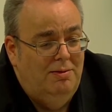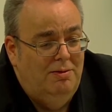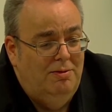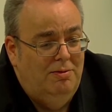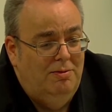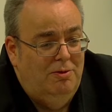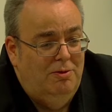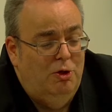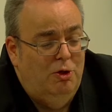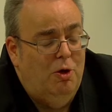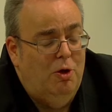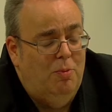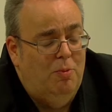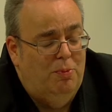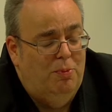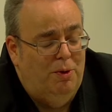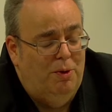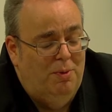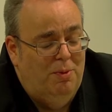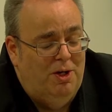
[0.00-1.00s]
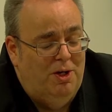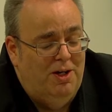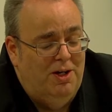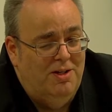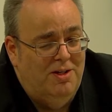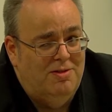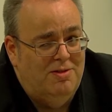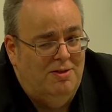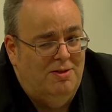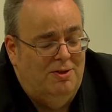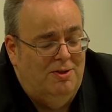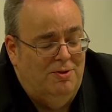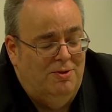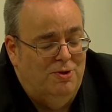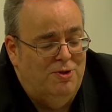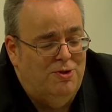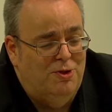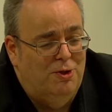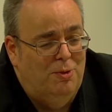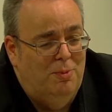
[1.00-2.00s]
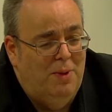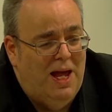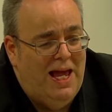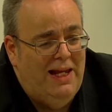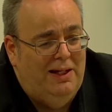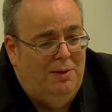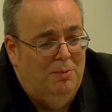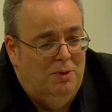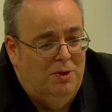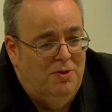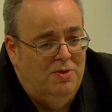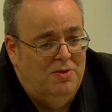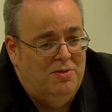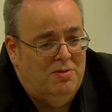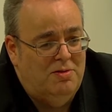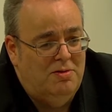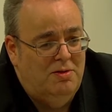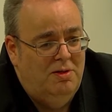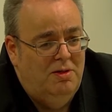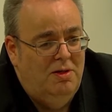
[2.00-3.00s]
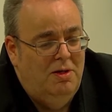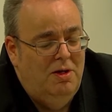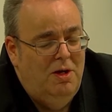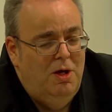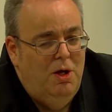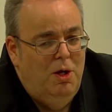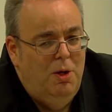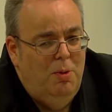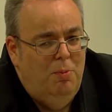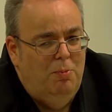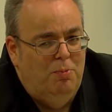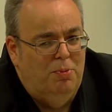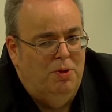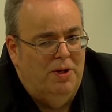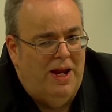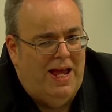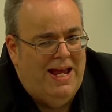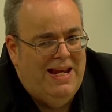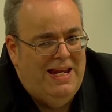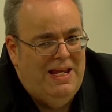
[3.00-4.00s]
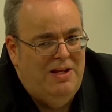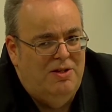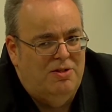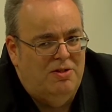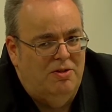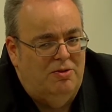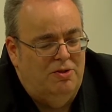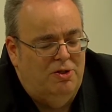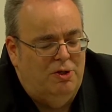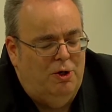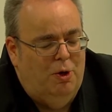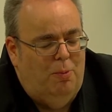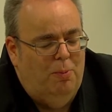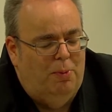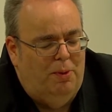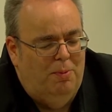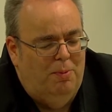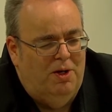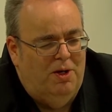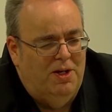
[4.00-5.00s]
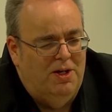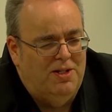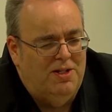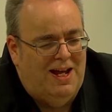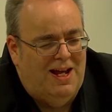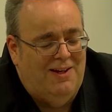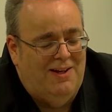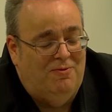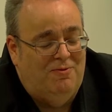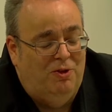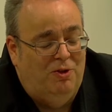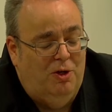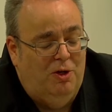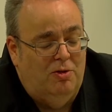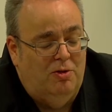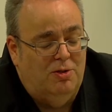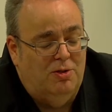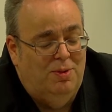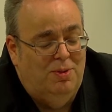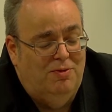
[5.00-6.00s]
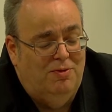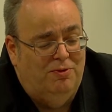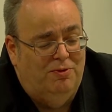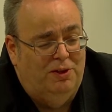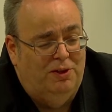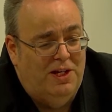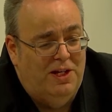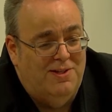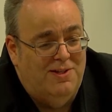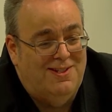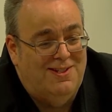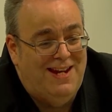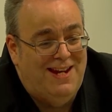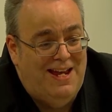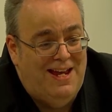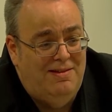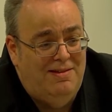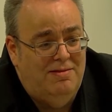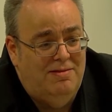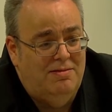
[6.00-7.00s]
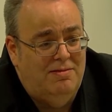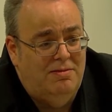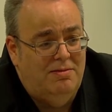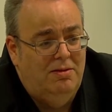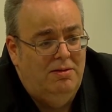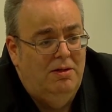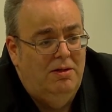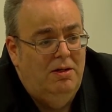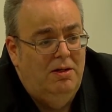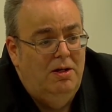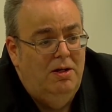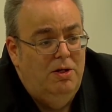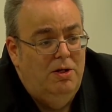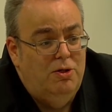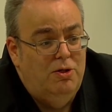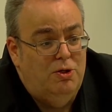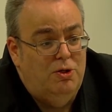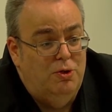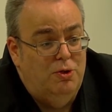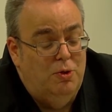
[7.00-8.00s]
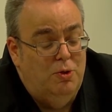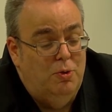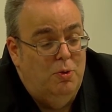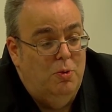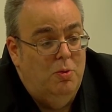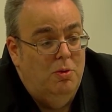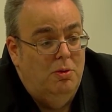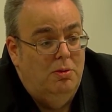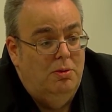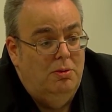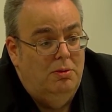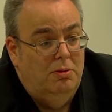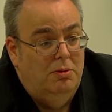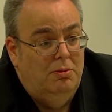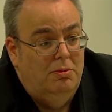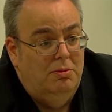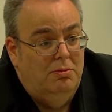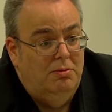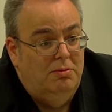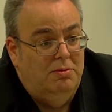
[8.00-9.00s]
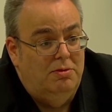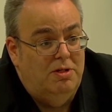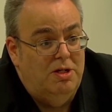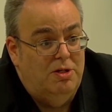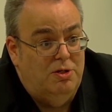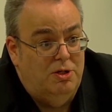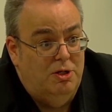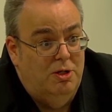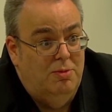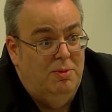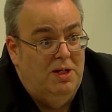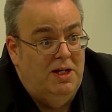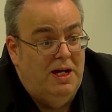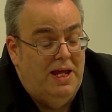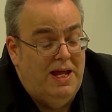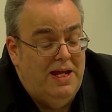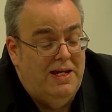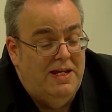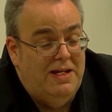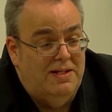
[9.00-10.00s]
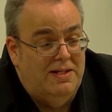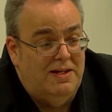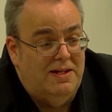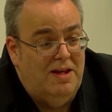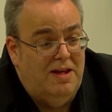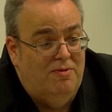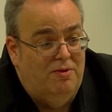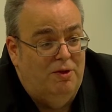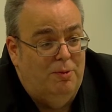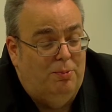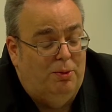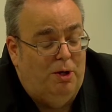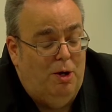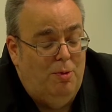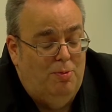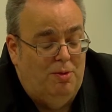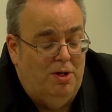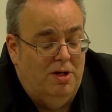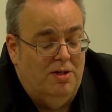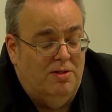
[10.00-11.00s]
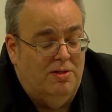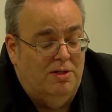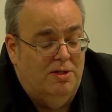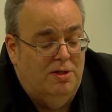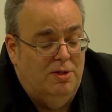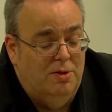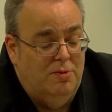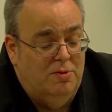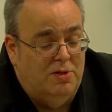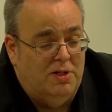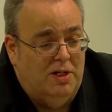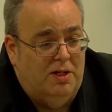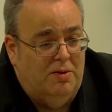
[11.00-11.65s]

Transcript: compromise on some elements, but any such compromise has got to be fully assessed to determine it is safe and appropriate to do so.